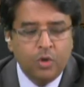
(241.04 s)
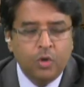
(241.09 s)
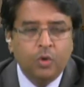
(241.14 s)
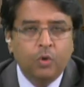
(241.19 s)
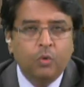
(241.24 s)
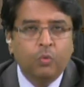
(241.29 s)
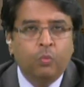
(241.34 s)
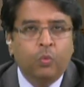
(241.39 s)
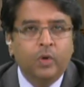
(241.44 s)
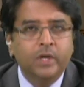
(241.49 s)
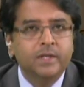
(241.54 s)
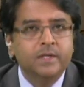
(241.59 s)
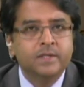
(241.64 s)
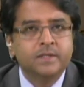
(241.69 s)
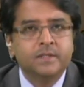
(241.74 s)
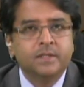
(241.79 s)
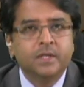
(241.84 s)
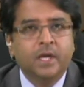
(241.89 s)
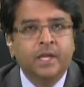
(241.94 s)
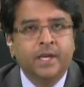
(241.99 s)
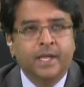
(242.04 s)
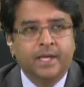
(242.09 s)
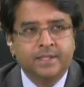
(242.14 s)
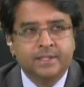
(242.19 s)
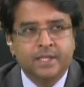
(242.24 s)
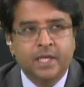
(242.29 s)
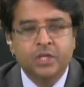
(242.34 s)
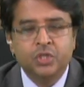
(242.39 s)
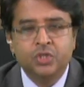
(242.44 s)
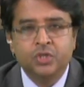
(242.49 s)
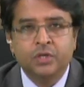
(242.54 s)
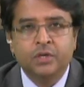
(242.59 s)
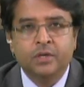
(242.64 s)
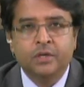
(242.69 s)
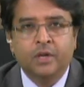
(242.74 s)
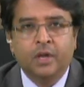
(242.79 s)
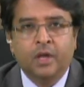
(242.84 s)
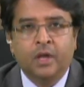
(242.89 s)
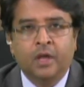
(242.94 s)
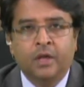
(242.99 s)
once an extension
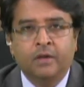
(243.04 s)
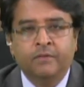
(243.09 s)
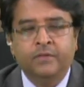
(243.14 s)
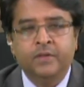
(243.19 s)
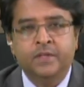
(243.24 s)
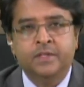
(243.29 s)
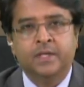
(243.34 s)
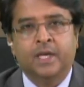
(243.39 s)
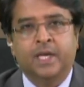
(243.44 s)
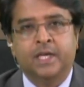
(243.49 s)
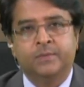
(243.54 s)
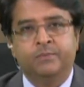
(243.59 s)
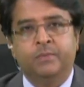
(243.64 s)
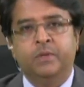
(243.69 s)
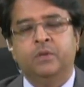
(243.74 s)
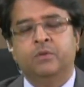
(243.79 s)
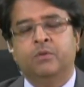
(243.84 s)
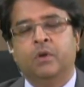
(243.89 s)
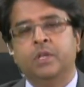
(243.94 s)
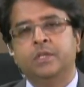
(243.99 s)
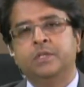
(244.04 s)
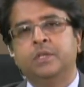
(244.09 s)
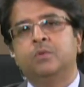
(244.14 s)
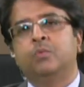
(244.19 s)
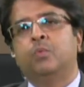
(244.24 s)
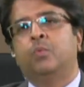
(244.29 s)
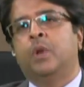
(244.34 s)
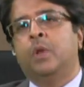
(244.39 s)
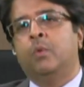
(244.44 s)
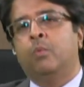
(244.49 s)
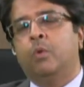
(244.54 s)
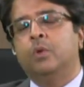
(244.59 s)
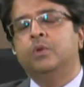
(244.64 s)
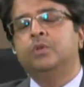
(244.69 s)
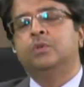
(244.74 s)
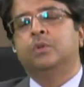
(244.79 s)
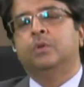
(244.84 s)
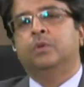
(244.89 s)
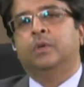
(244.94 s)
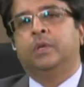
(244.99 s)
visa has been granted, what I want
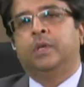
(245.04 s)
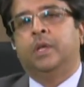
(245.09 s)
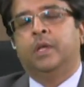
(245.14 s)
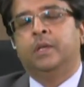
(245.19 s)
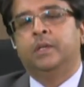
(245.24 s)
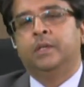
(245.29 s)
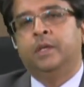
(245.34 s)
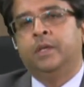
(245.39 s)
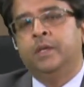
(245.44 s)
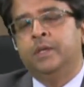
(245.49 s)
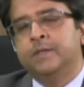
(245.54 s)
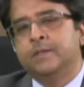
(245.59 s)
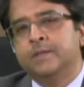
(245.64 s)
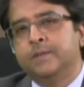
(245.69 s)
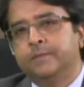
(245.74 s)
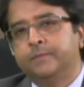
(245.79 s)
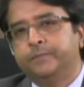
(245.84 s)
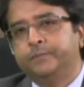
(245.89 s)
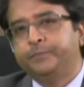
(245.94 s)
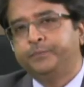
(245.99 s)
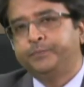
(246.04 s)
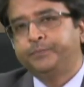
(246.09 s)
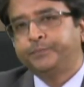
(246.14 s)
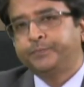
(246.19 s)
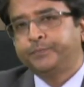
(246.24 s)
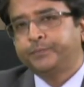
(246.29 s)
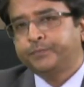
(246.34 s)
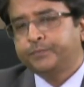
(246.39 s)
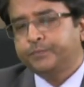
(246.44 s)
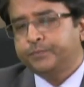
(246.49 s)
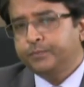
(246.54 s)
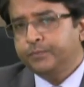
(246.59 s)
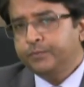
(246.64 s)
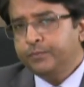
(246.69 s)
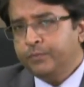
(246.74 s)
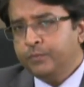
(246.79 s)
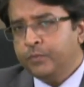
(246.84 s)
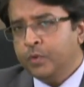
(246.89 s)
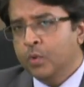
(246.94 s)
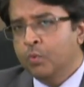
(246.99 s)
to look at is
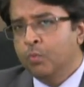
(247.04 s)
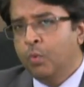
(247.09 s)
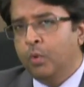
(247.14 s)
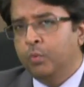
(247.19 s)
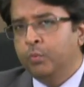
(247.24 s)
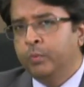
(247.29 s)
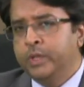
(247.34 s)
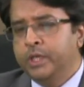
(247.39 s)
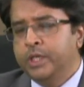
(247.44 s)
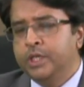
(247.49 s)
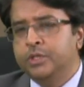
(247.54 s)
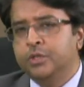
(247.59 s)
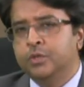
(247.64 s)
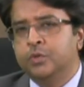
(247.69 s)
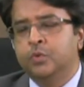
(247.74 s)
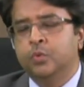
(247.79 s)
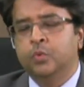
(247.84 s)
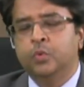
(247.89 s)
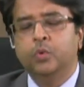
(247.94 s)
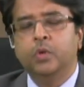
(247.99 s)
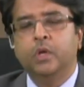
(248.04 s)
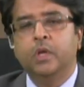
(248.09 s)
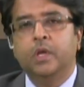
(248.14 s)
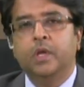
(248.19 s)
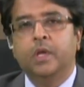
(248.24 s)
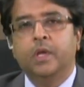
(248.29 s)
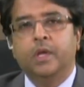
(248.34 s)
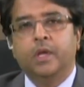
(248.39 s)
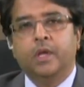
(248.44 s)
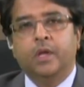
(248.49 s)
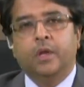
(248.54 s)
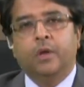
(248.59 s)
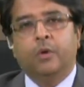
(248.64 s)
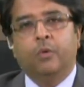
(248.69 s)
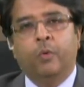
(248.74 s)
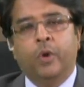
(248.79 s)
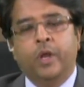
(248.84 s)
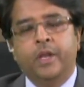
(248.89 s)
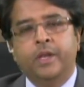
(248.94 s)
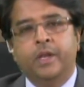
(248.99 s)
what we need to do
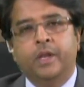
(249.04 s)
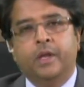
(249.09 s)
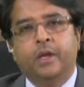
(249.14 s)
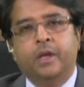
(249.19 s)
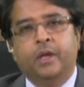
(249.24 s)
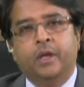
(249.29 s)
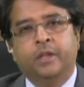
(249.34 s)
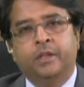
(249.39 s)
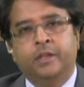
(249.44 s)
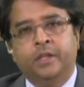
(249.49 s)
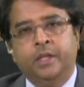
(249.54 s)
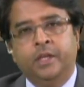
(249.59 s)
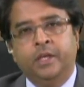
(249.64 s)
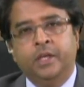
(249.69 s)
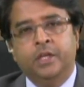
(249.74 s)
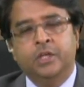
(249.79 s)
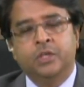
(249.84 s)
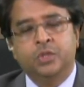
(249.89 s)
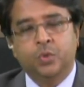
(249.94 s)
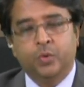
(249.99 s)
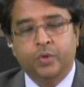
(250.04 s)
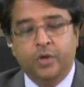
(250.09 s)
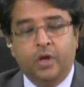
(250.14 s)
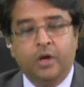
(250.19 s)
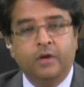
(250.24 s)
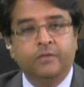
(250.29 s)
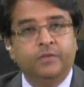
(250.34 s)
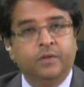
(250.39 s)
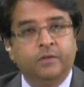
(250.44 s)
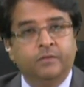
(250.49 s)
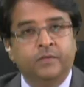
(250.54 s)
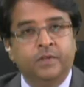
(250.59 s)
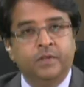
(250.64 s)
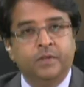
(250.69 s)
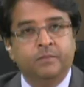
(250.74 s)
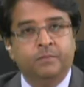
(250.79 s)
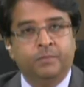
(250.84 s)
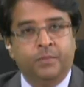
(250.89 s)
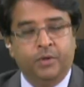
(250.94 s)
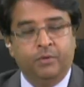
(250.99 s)
when the 2.5-year
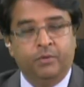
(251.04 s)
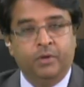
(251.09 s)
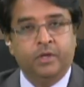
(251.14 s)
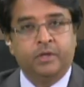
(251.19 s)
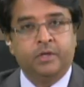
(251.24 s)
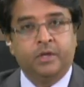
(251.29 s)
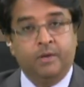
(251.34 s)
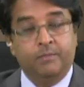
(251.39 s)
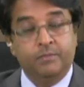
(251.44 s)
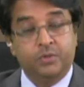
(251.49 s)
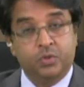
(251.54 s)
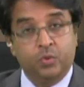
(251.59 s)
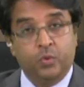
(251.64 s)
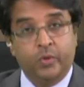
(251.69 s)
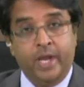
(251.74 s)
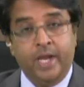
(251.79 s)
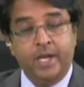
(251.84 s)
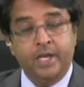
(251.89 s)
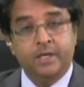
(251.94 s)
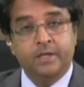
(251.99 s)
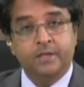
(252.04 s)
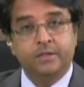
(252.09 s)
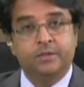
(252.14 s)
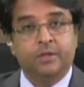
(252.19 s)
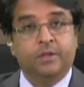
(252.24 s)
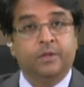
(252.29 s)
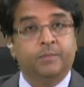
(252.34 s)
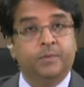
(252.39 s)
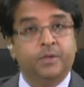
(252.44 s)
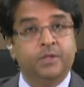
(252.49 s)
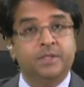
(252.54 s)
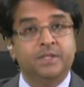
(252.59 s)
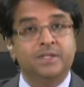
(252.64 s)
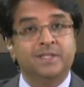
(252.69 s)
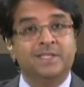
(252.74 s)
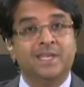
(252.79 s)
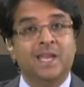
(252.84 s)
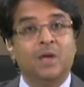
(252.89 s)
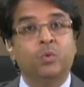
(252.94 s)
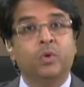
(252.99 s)
period comes to an end. So the person's
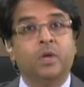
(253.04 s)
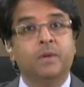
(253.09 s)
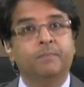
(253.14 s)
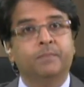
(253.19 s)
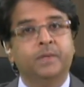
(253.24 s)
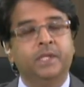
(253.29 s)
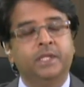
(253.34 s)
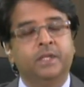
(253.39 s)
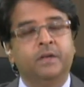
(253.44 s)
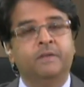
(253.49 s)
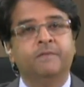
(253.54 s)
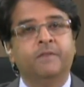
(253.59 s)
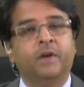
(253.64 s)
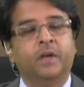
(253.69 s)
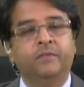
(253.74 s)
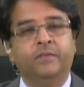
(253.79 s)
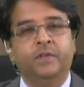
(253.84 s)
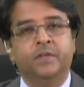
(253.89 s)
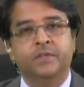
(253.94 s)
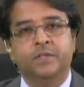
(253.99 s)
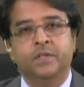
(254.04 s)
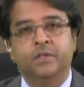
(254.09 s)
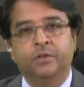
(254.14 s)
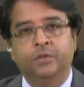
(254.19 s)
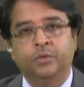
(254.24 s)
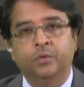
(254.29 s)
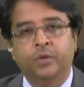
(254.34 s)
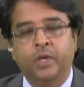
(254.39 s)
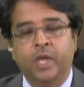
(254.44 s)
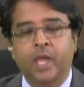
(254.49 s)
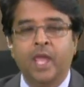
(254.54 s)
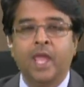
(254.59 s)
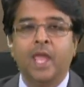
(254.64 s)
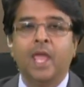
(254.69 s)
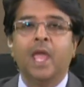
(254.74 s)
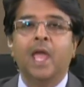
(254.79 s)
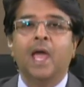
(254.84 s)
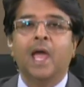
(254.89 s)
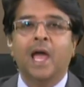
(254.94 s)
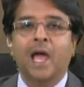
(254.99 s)
now completed 5 years in the UK.
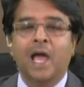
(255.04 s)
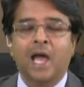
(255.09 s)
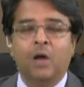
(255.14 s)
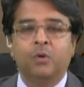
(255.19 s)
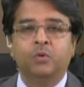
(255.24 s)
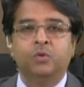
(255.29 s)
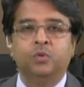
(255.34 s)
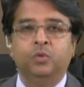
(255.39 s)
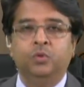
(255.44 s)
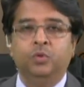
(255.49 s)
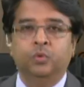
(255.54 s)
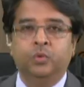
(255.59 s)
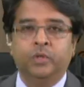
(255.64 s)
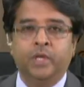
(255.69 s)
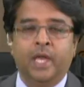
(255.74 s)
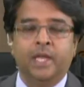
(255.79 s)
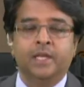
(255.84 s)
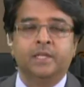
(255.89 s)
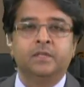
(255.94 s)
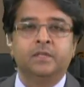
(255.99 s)
How do you get